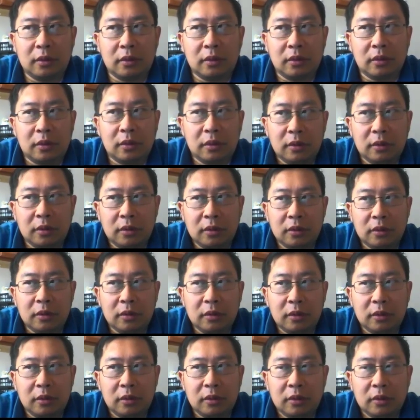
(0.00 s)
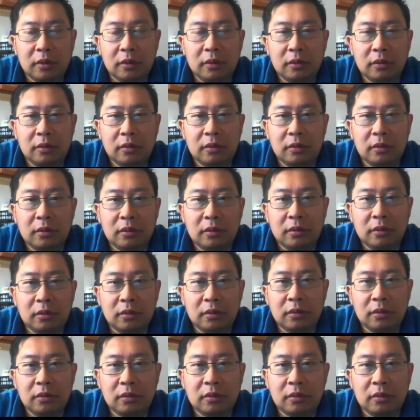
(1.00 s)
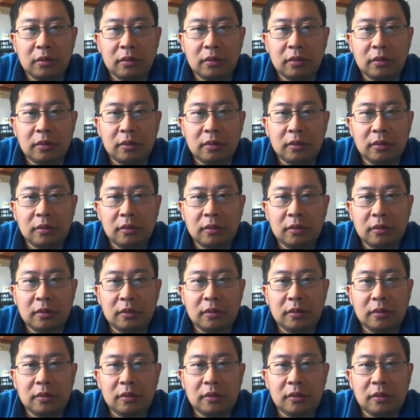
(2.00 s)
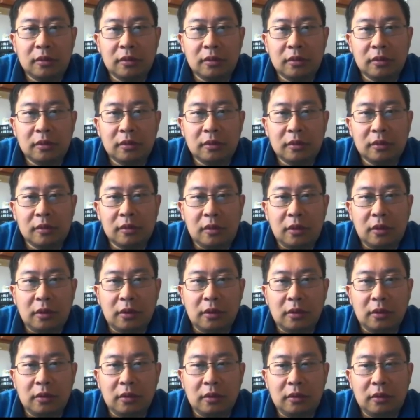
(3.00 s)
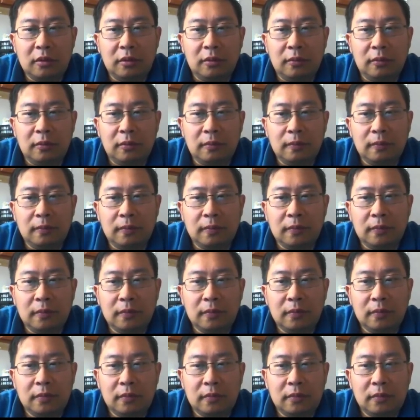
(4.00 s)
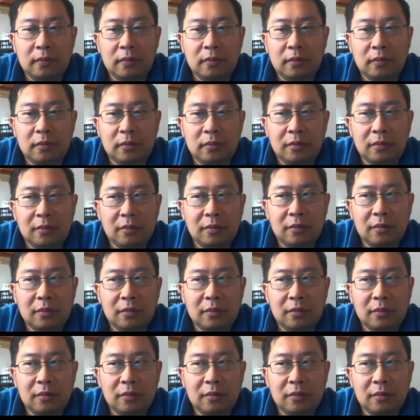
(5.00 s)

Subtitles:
No words are spoken by the person on screen.